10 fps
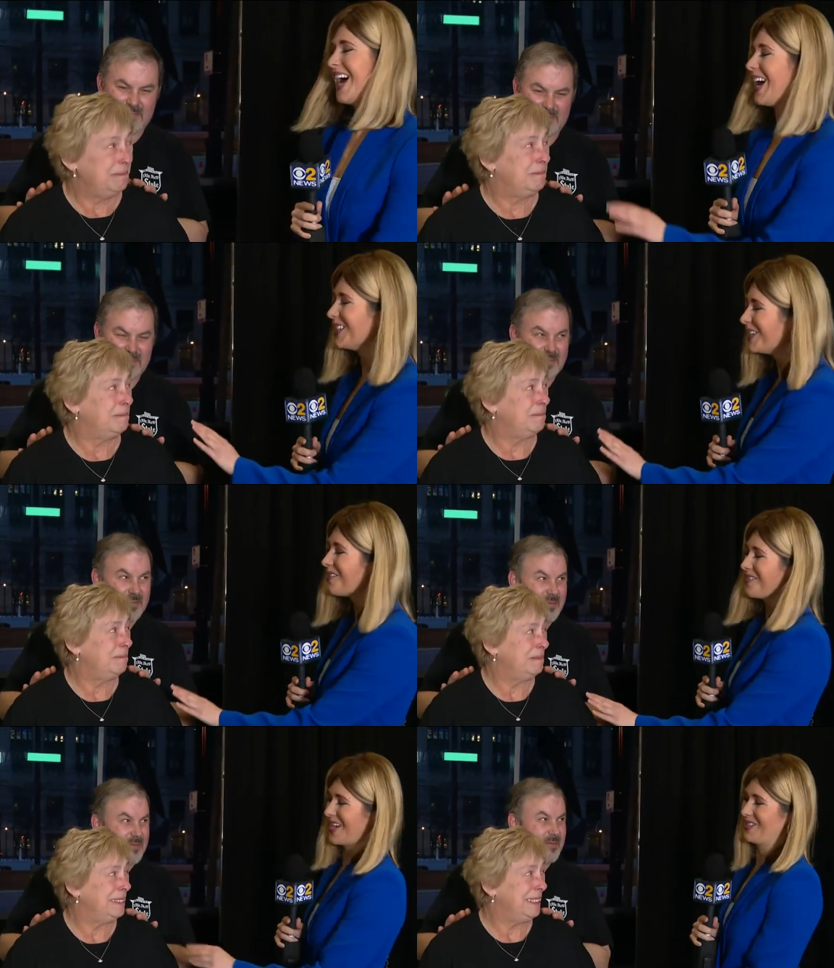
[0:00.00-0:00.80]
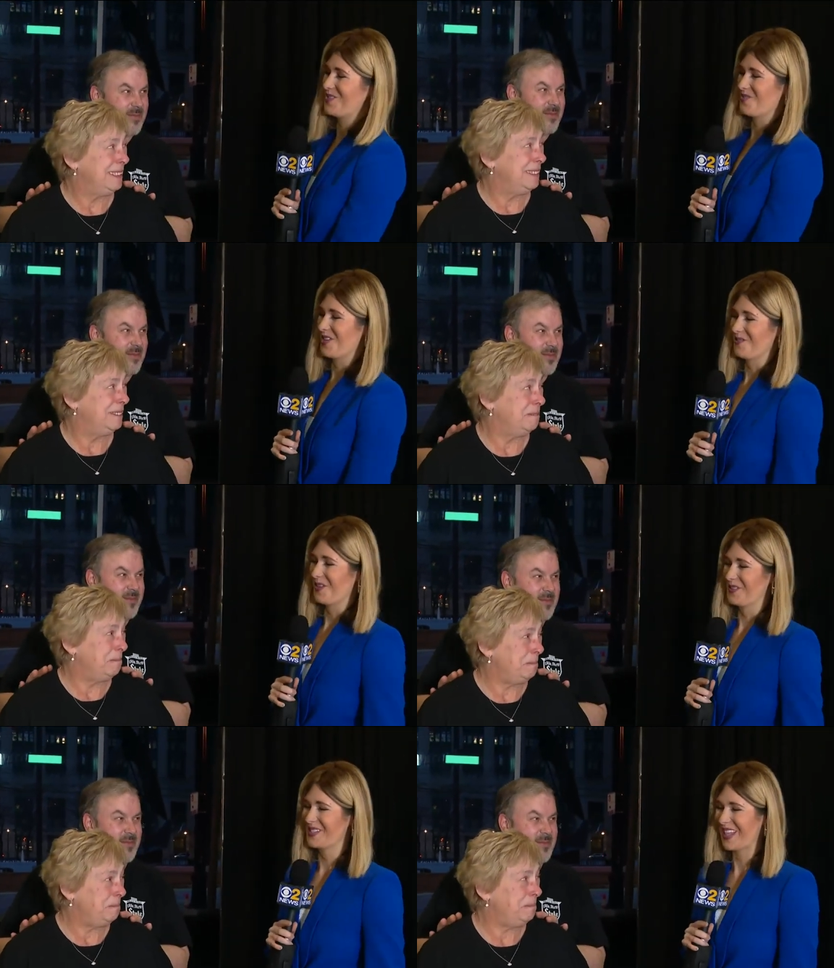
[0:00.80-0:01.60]
Speaker 1: I love that story,
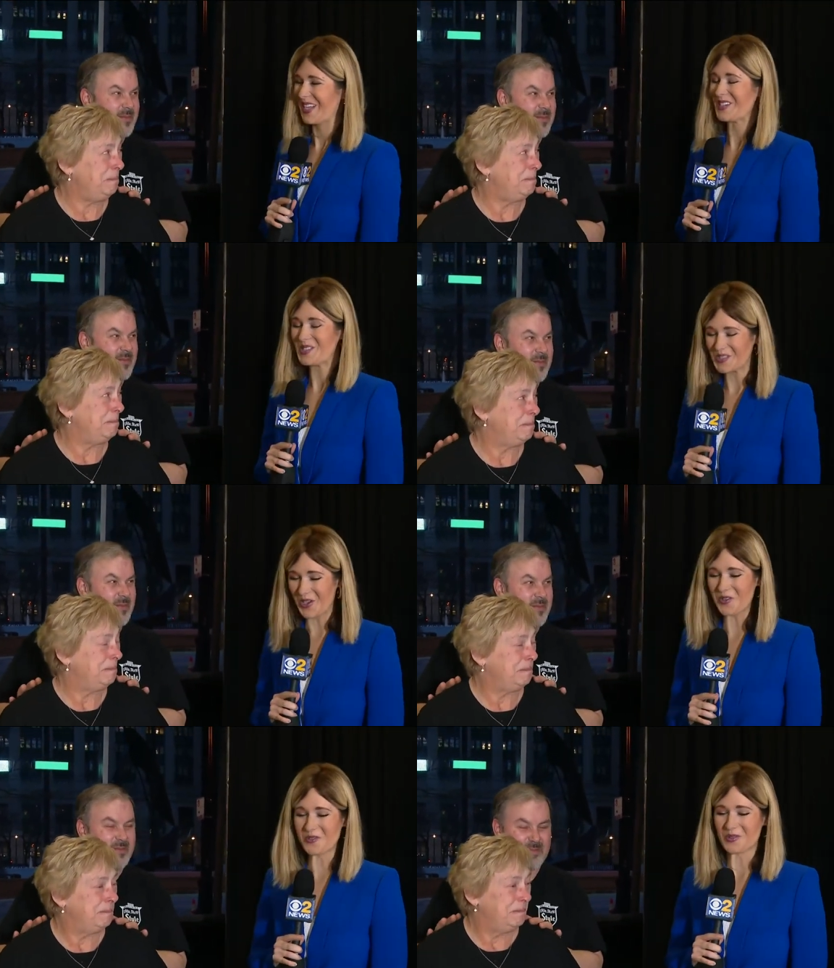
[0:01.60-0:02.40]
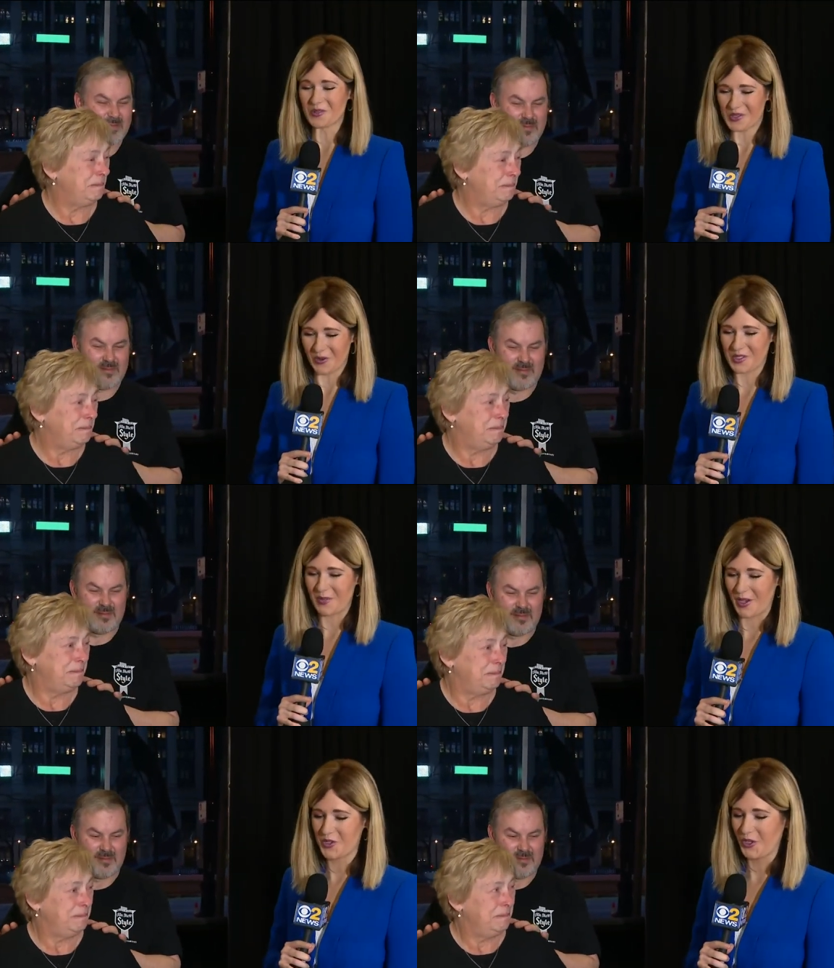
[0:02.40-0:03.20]
Rose. That is so, so
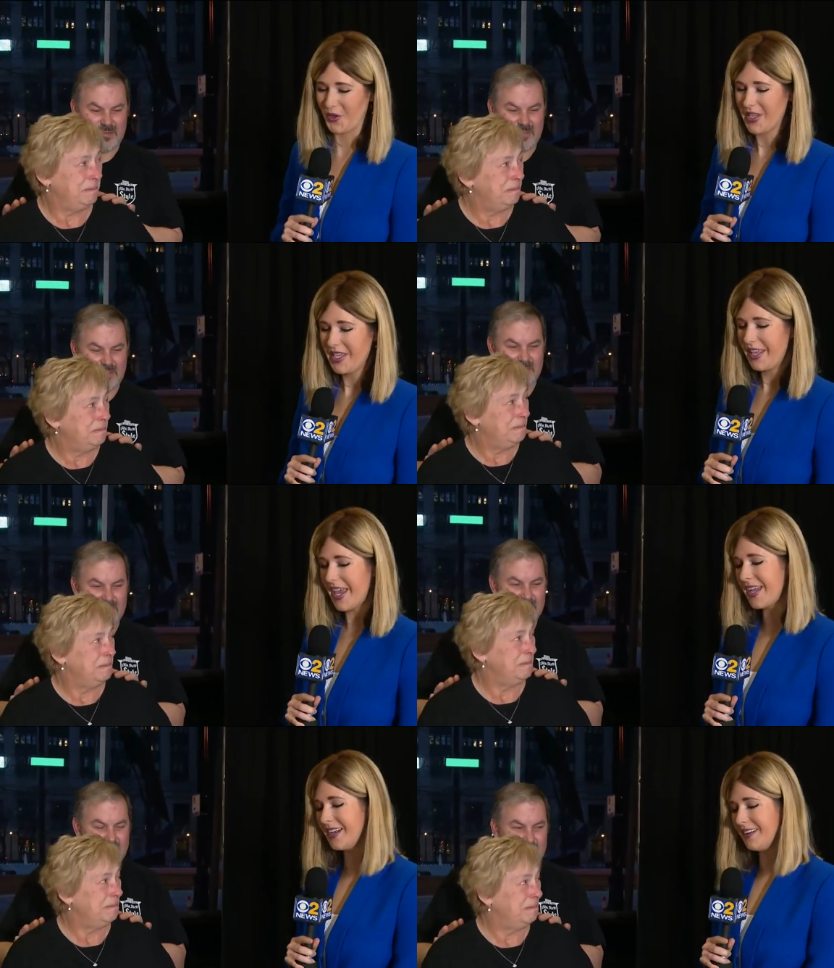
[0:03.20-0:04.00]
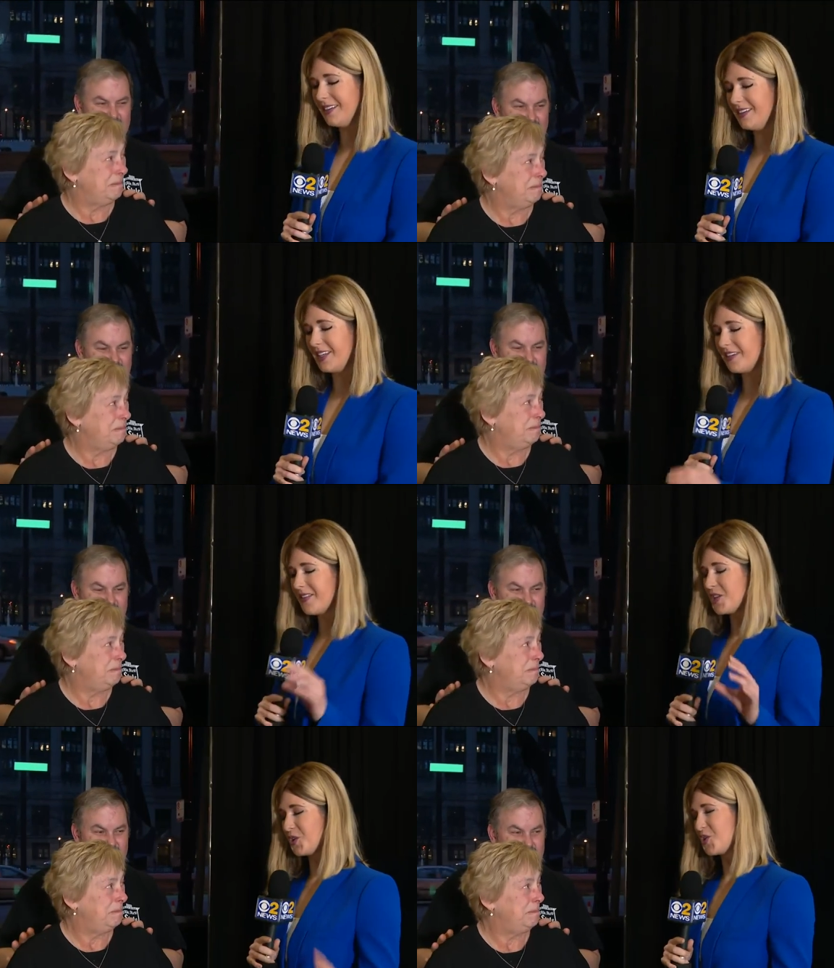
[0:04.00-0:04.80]
special. And give
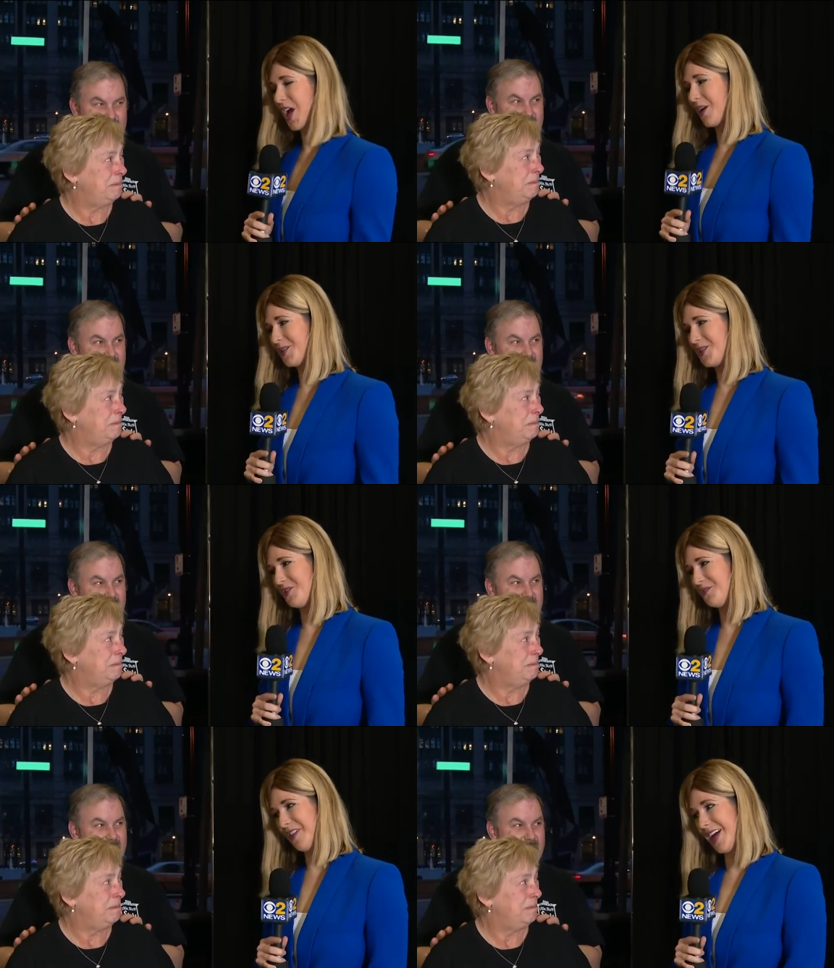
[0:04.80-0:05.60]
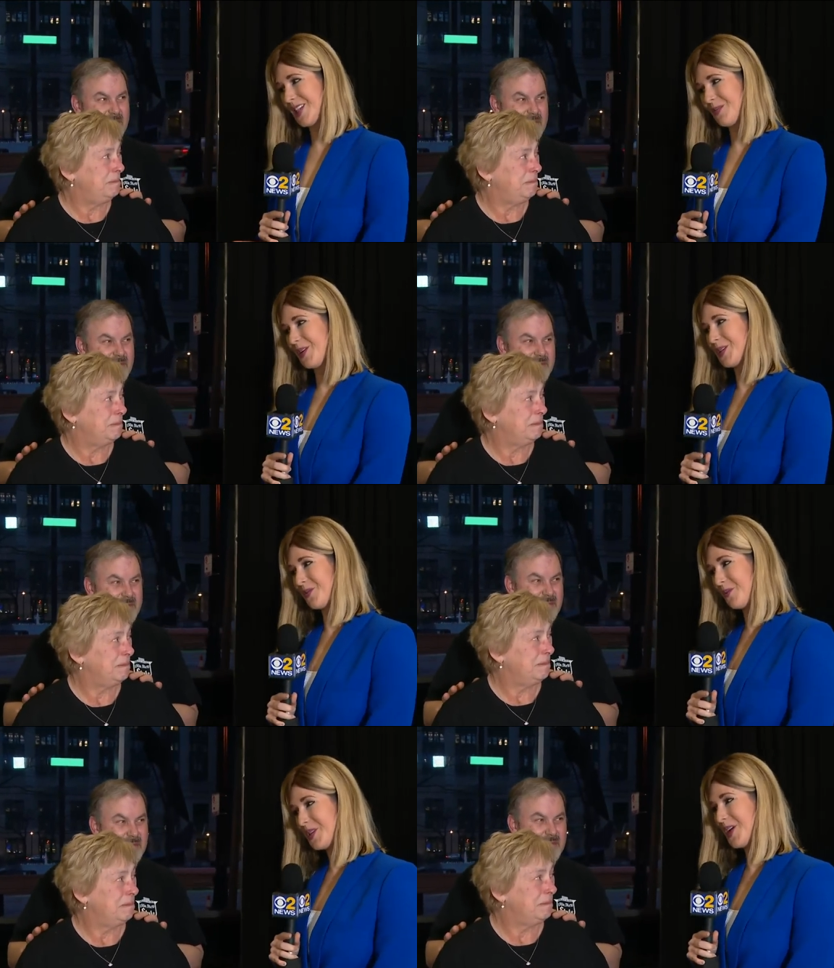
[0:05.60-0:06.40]
a little shout out to your fans because
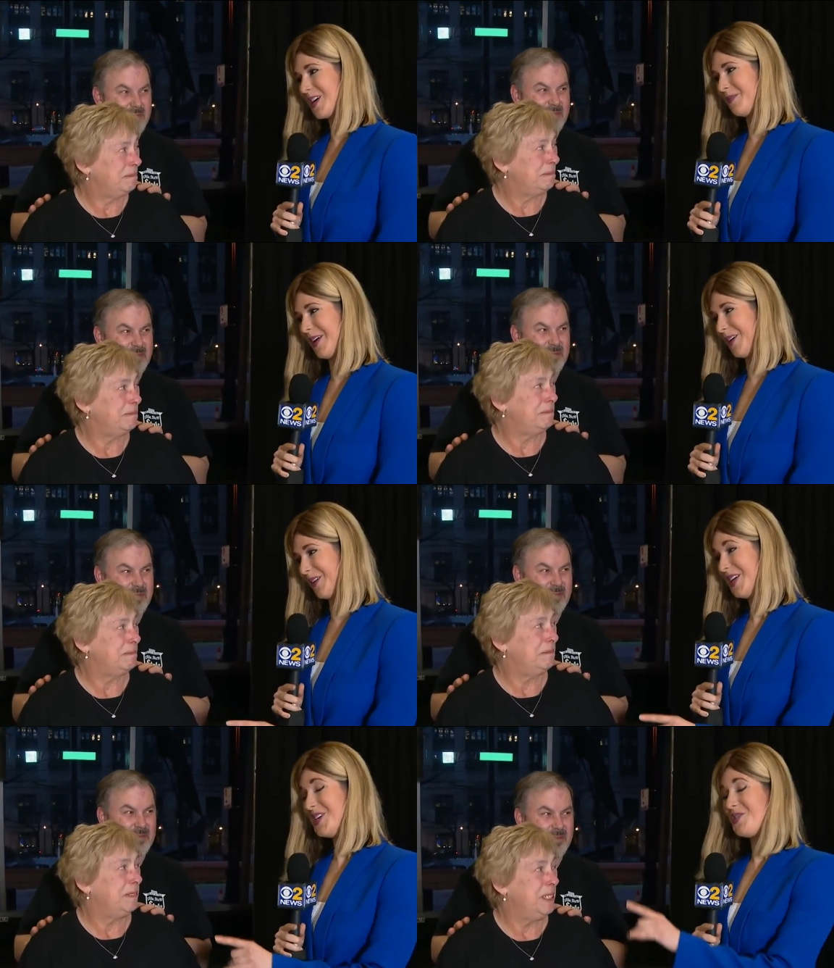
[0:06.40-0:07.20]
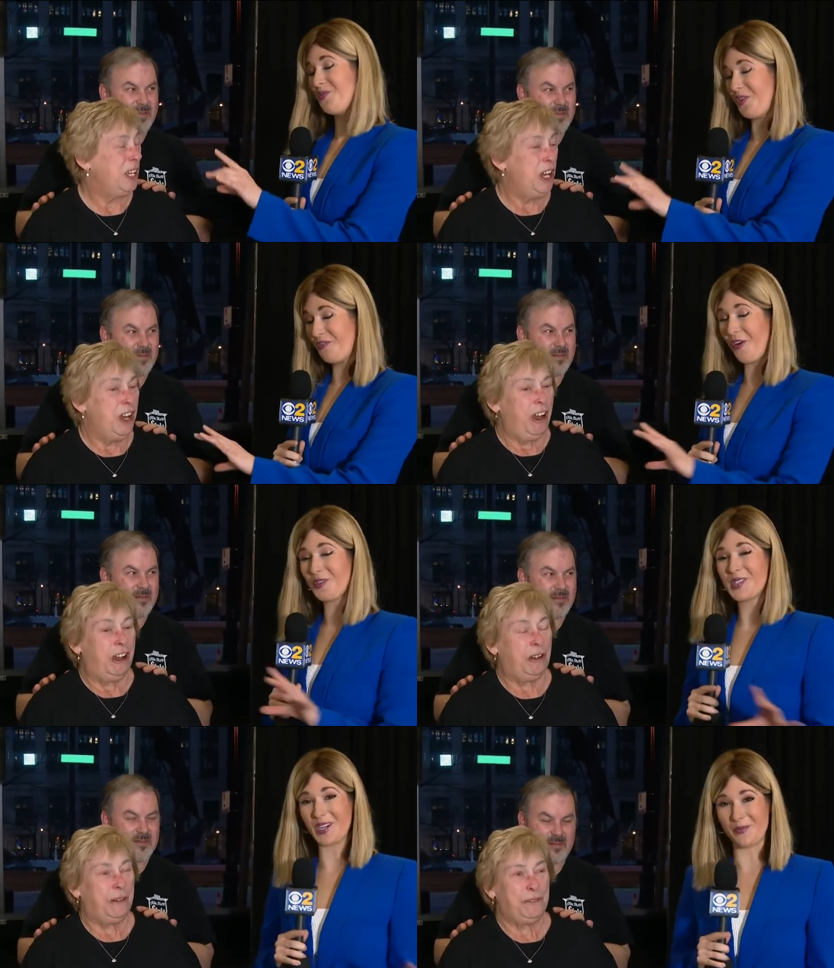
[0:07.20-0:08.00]
when we talk about the
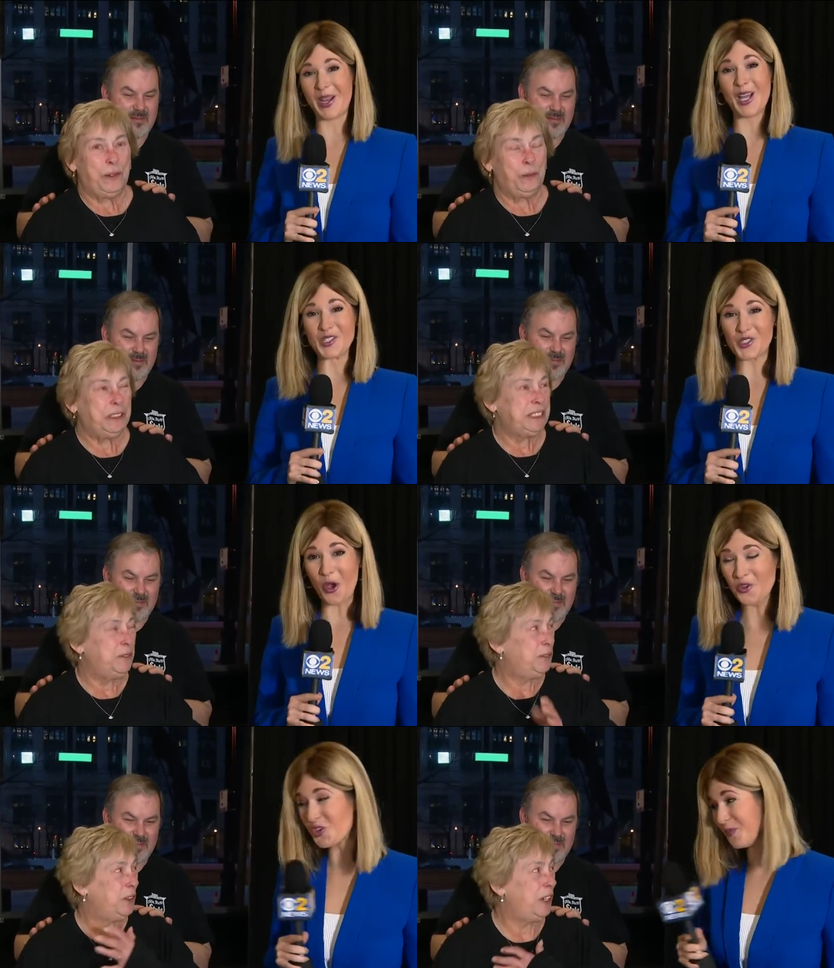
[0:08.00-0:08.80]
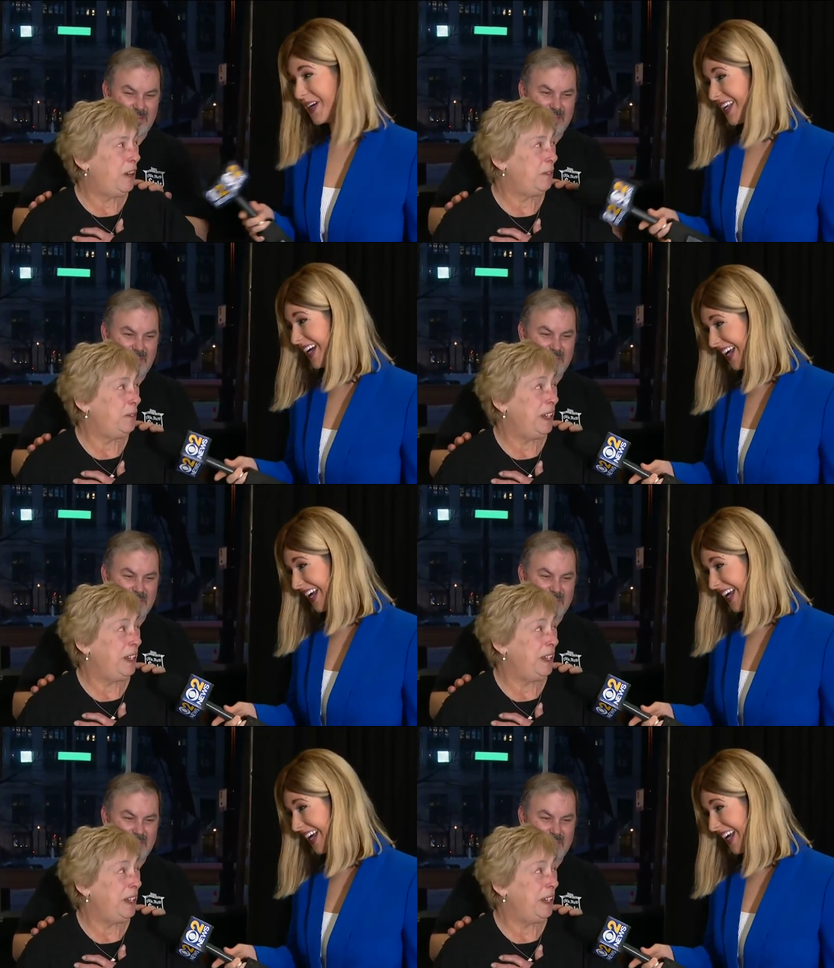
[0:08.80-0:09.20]
folks oh, that have been on social media. Our